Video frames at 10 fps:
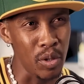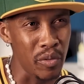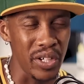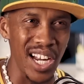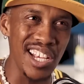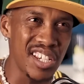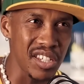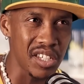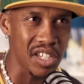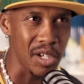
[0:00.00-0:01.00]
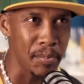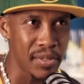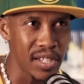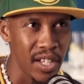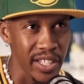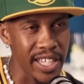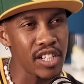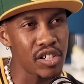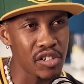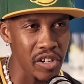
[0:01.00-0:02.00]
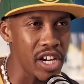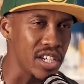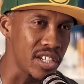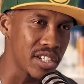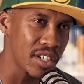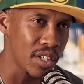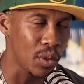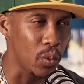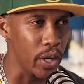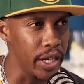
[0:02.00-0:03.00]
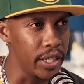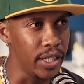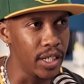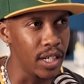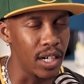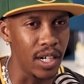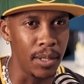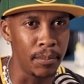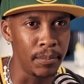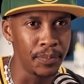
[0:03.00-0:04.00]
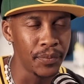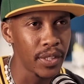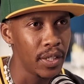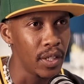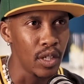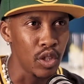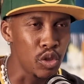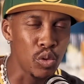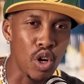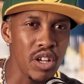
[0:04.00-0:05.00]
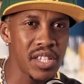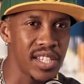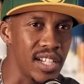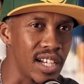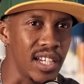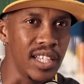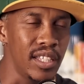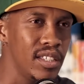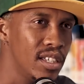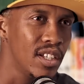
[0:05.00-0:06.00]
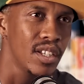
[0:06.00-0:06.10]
You know, relationships get strained when um, you constantly